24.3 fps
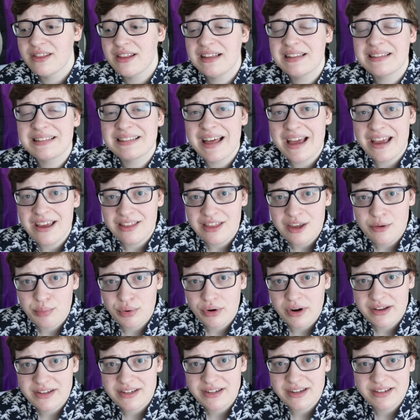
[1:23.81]
the lengthy
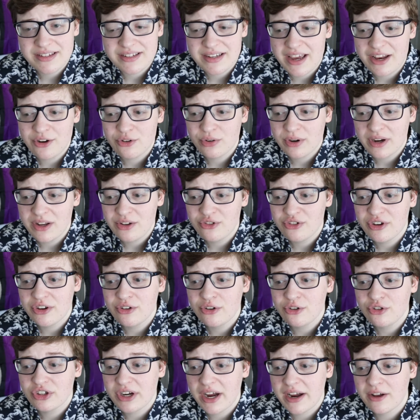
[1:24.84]
process a
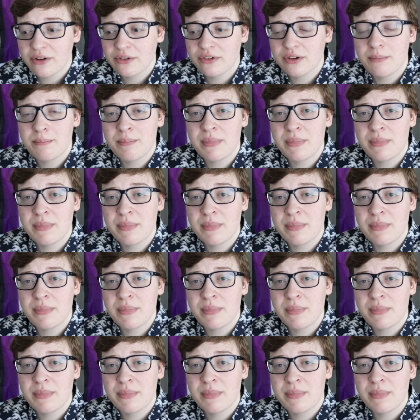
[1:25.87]
transgender child